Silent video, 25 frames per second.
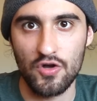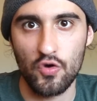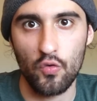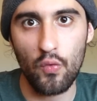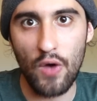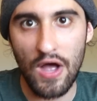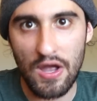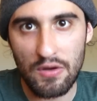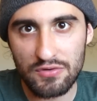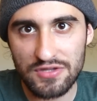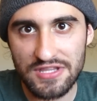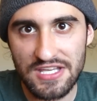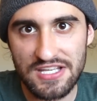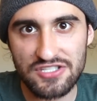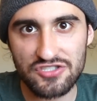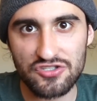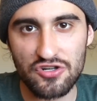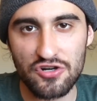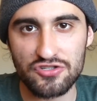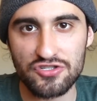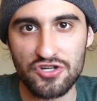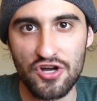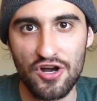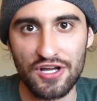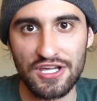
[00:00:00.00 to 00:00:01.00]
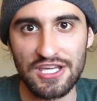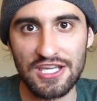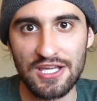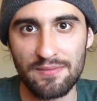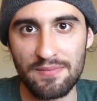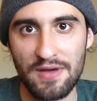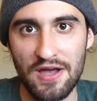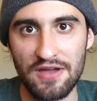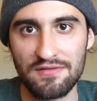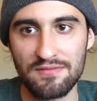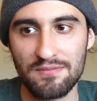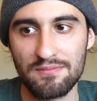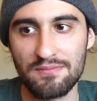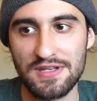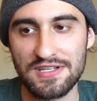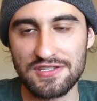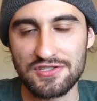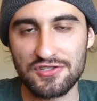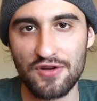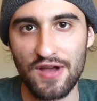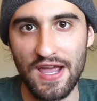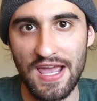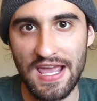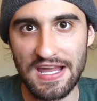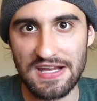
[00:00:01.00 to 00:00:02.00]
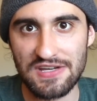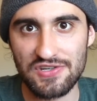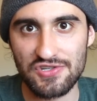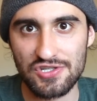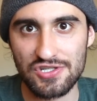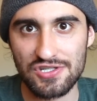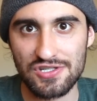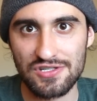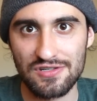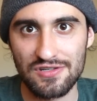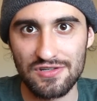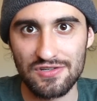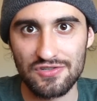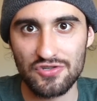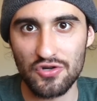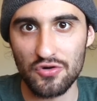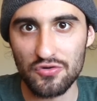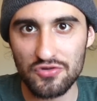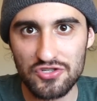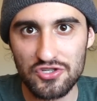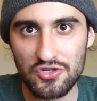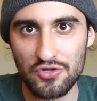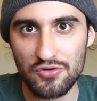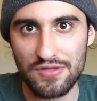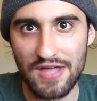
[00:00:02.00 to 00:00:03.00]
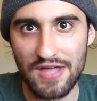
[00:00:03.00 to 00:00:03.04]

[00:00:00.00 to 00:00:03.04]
Why would they start talking about Mr. H? Don't do